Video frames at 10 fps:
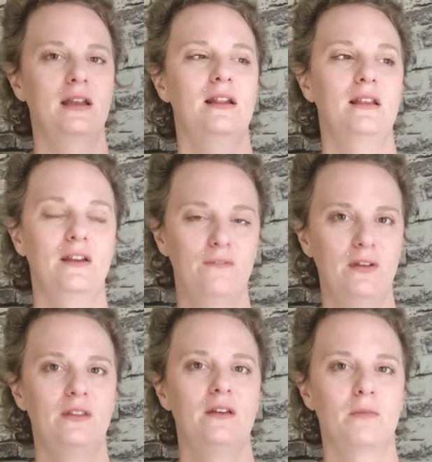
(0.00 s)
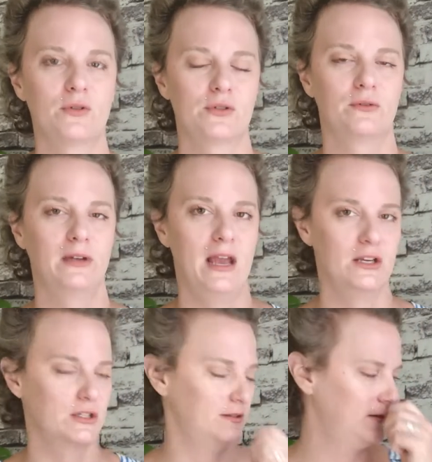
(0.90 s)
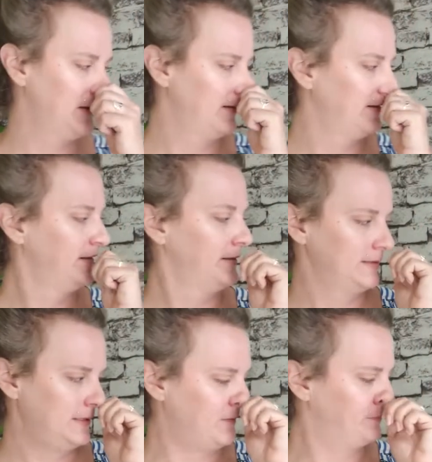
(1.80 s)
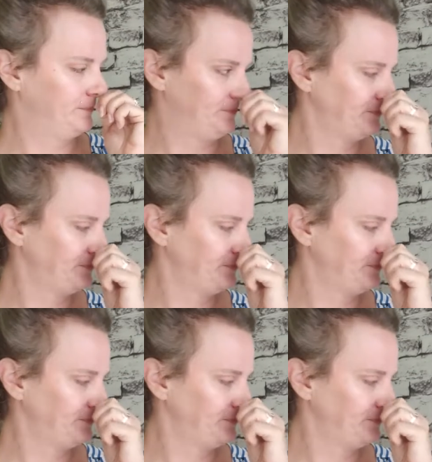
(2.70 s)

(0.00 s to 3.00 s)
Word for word: it and then I feel the emotional reaction. So,